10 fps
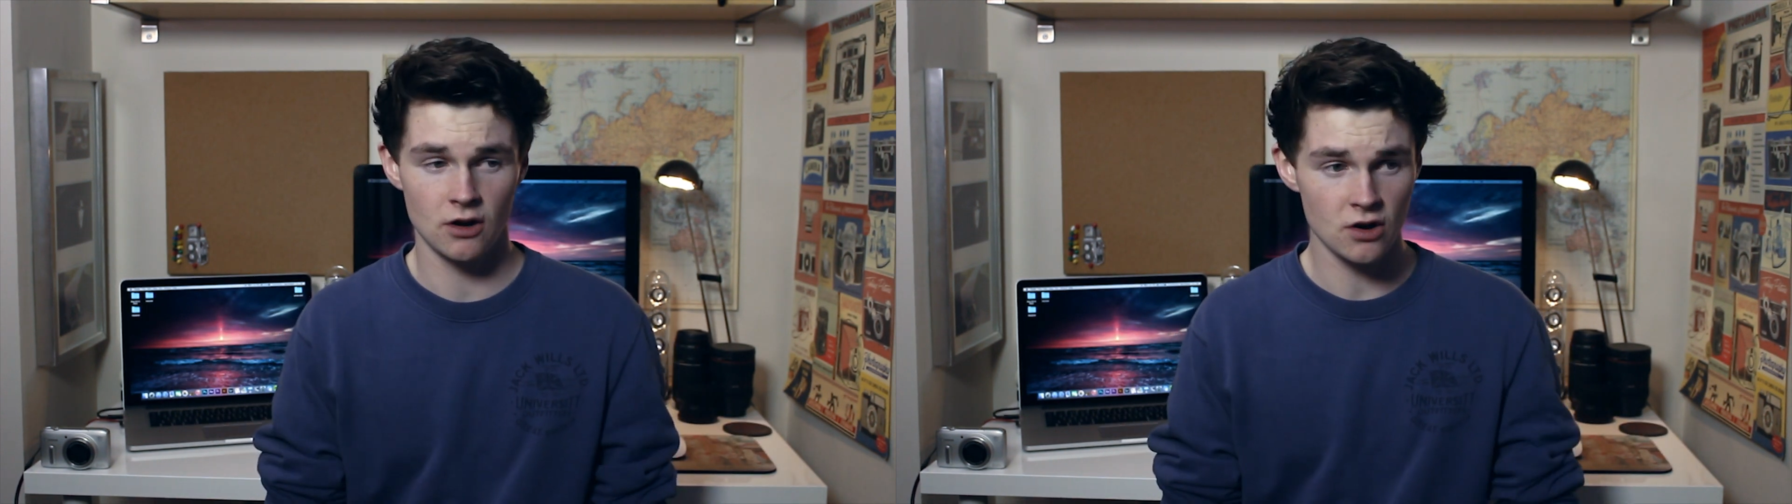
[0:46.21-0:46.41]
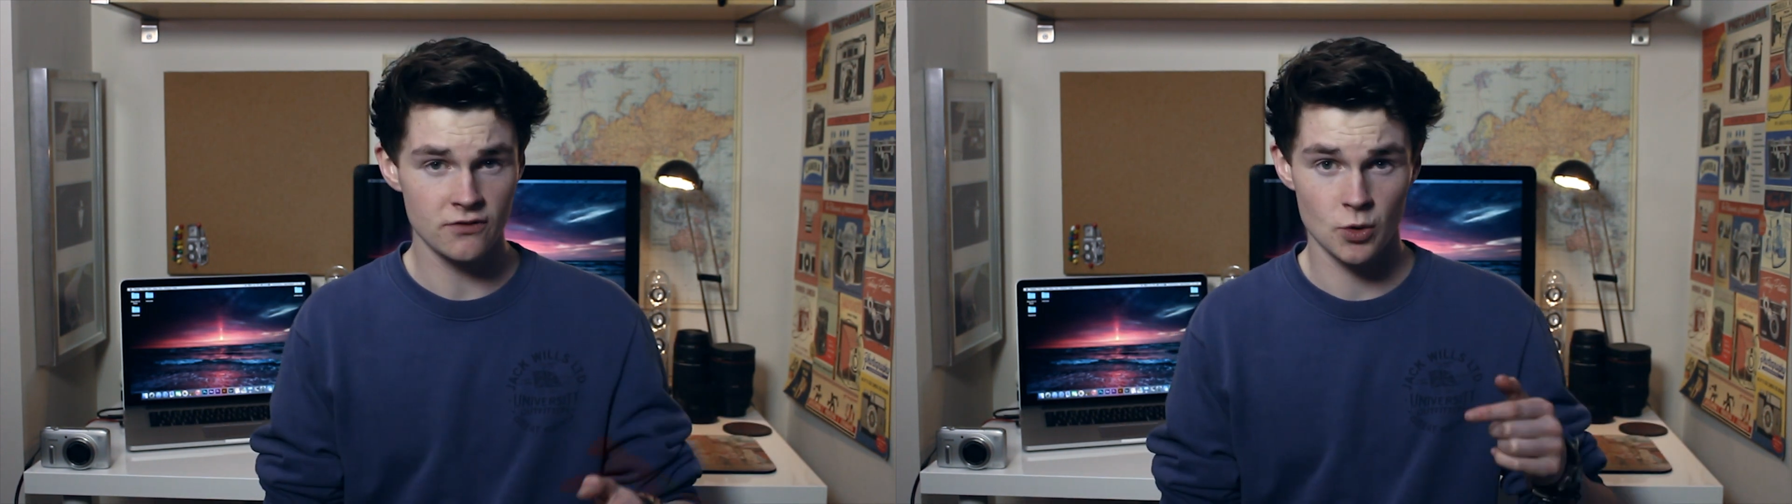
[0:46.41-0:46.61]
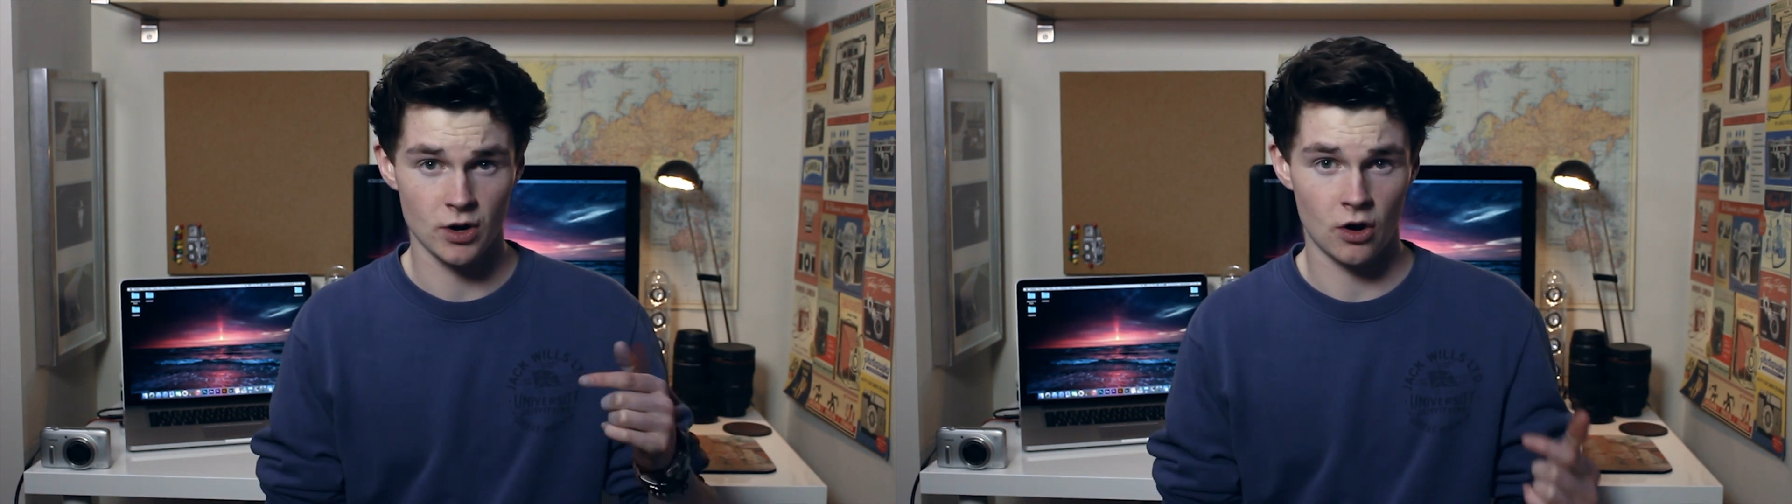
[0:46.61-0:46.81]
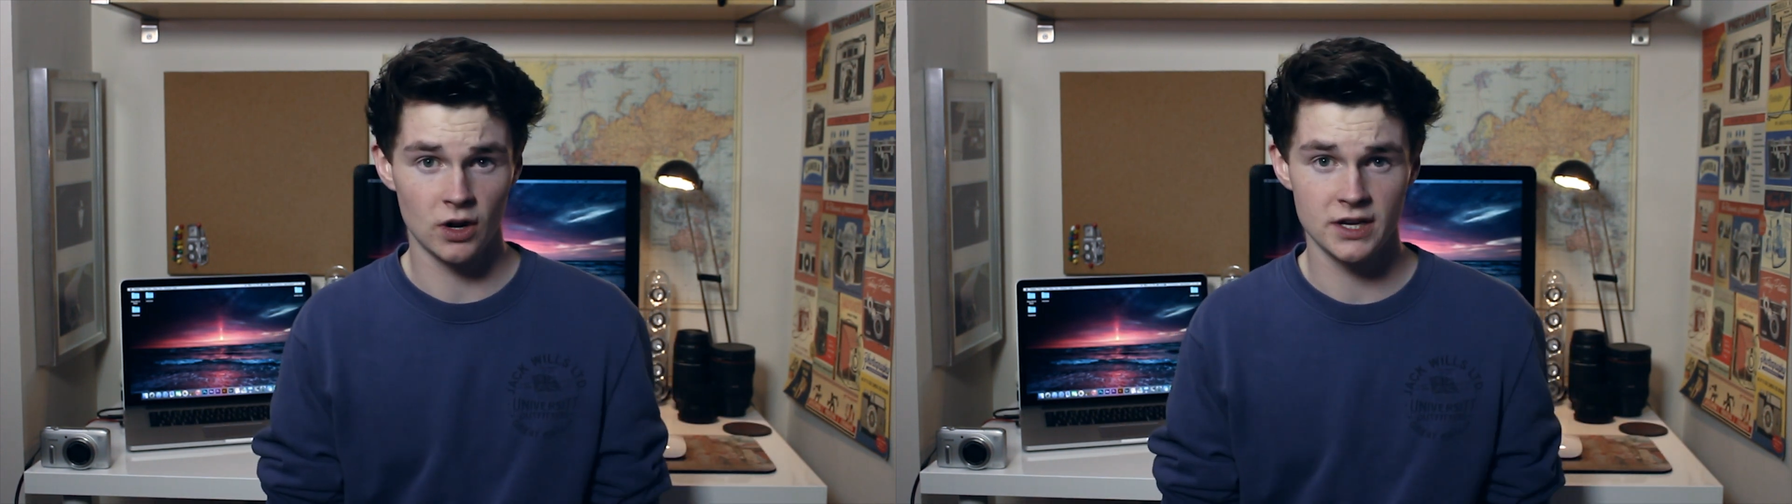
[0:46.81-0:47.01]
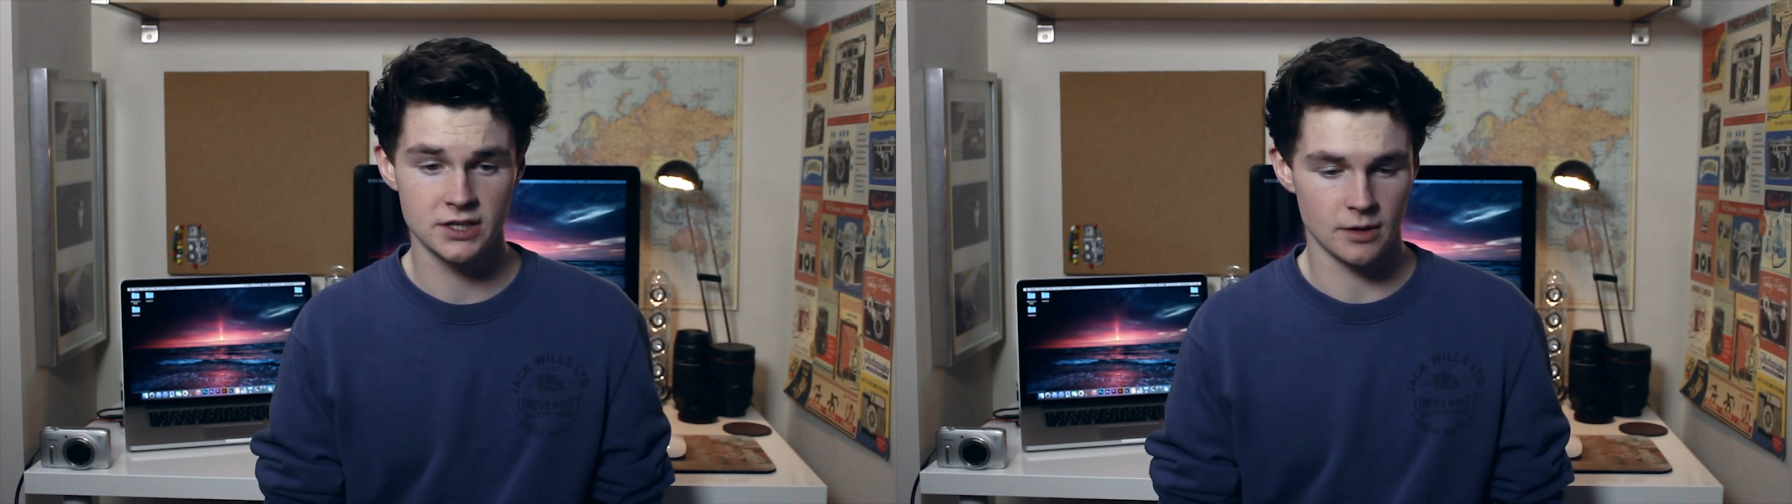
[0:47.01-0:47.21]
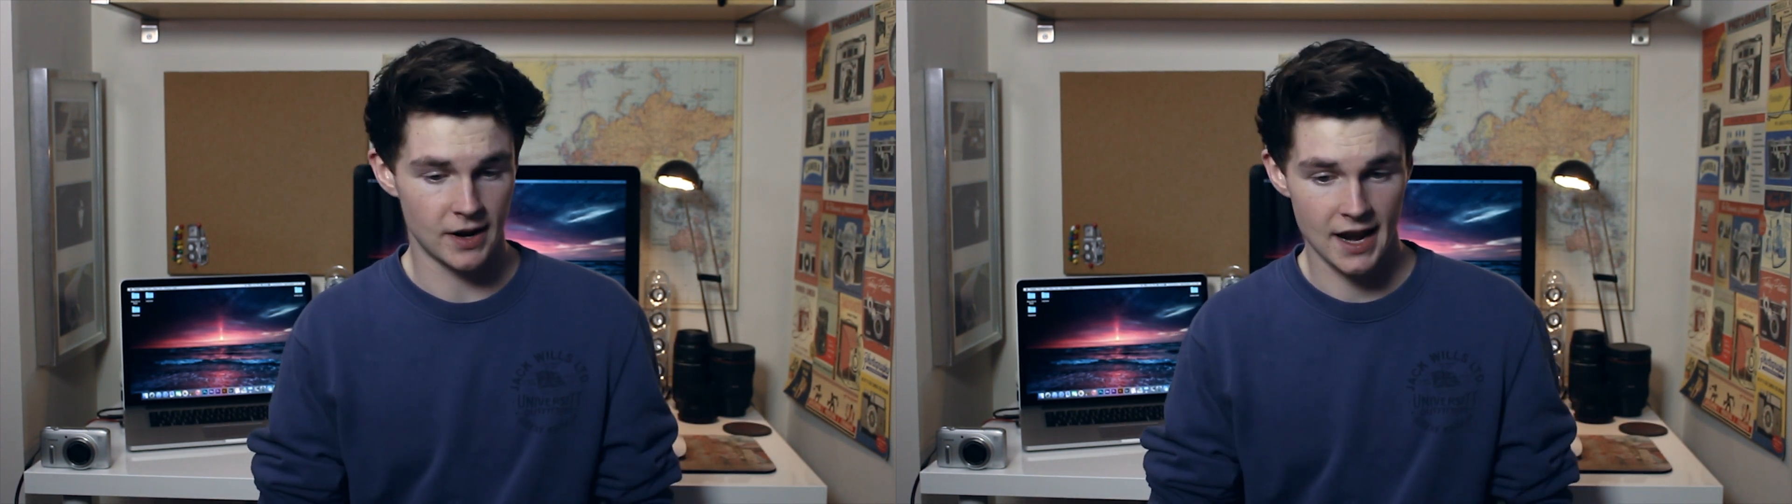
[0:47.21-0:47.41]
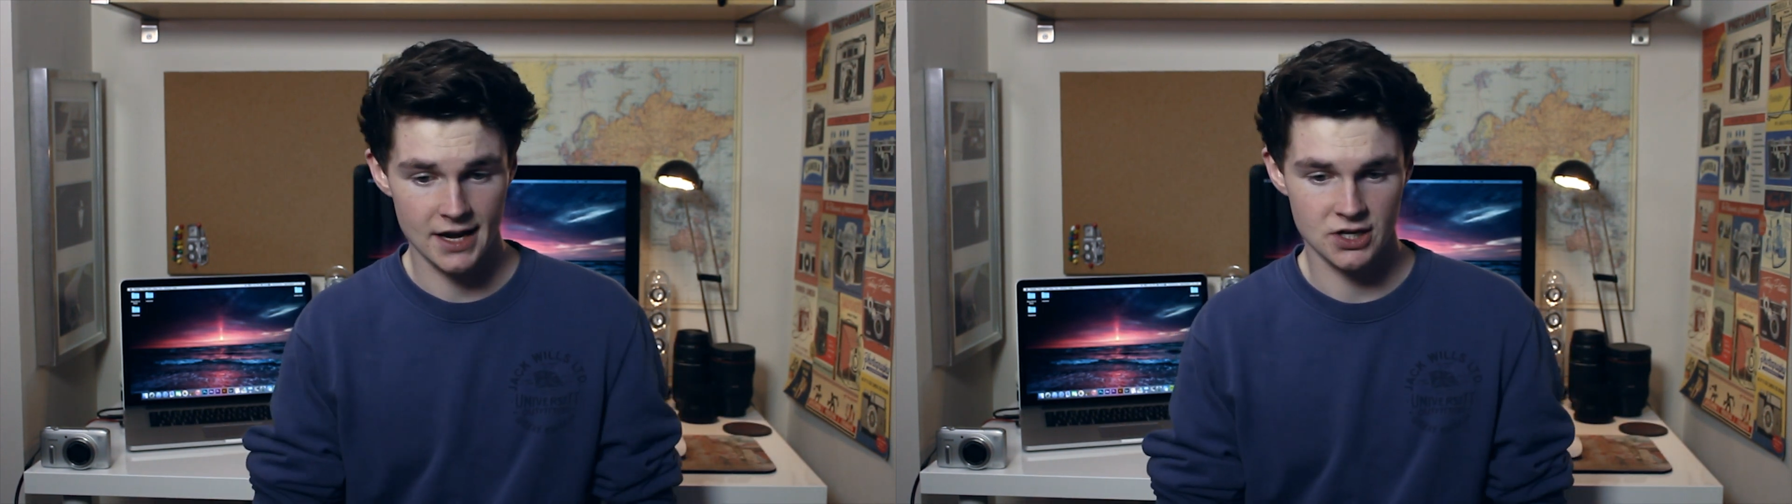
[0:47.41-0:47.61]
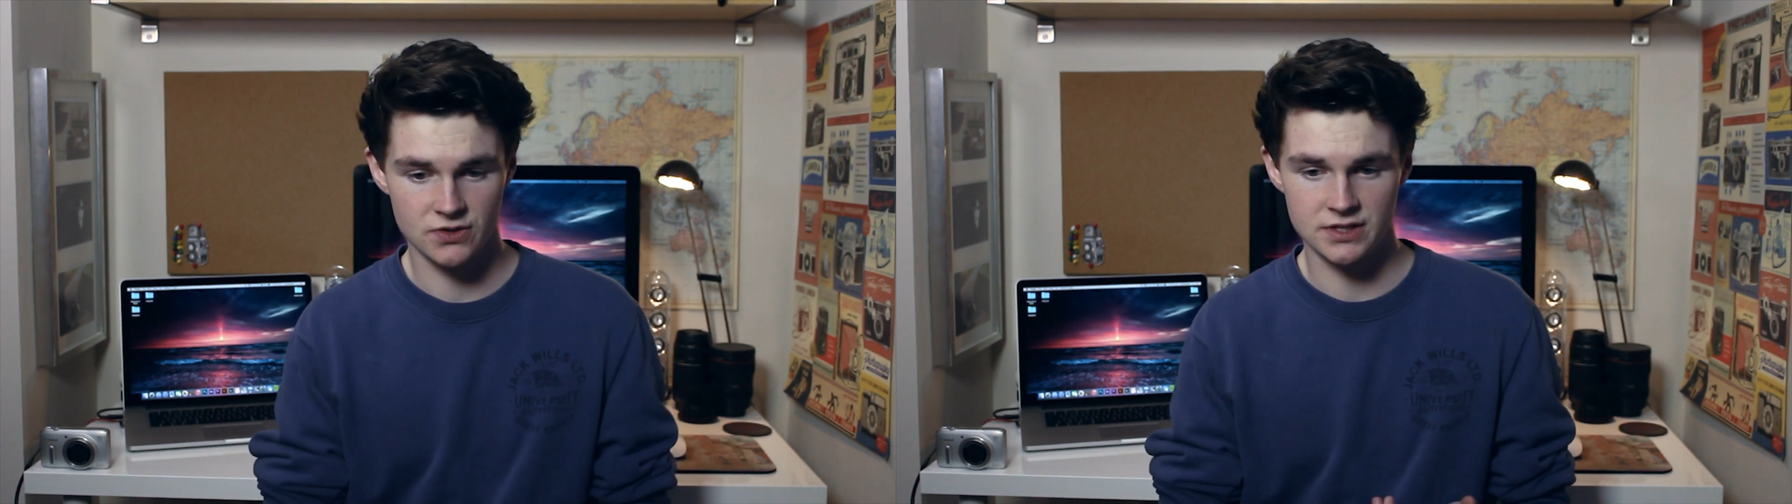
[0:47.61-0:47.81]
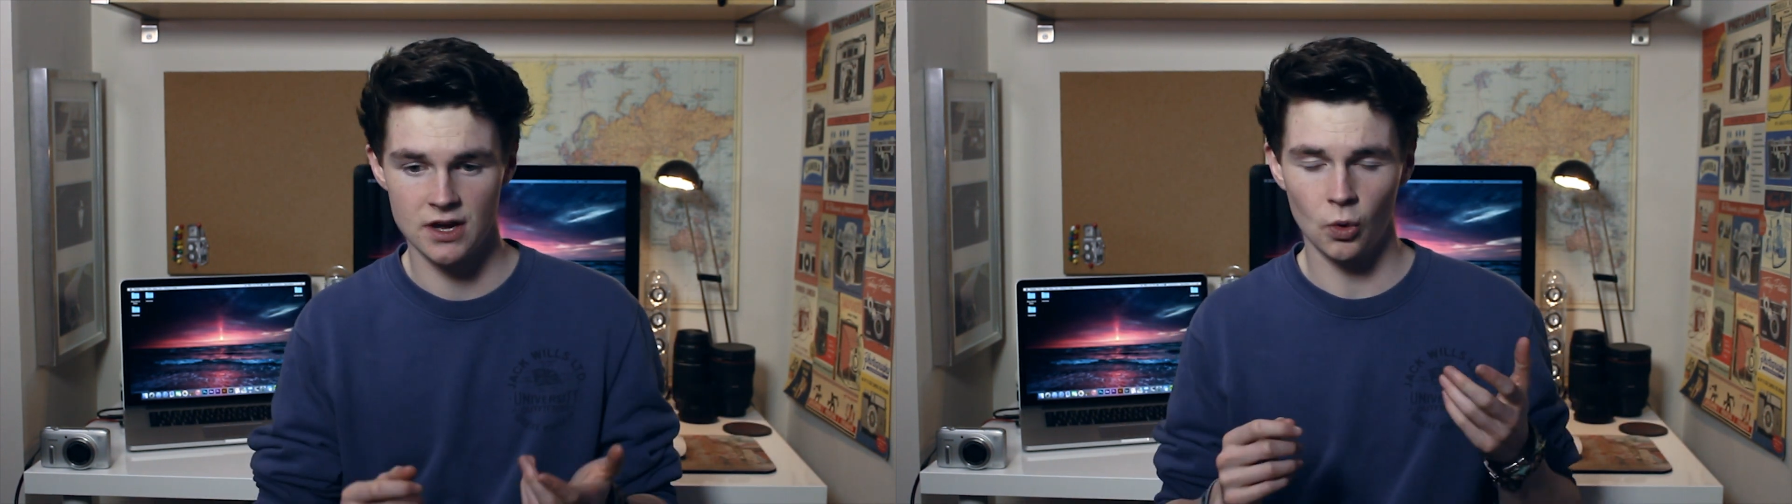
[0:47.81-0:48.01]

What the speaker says: lot of you at college and my lecturers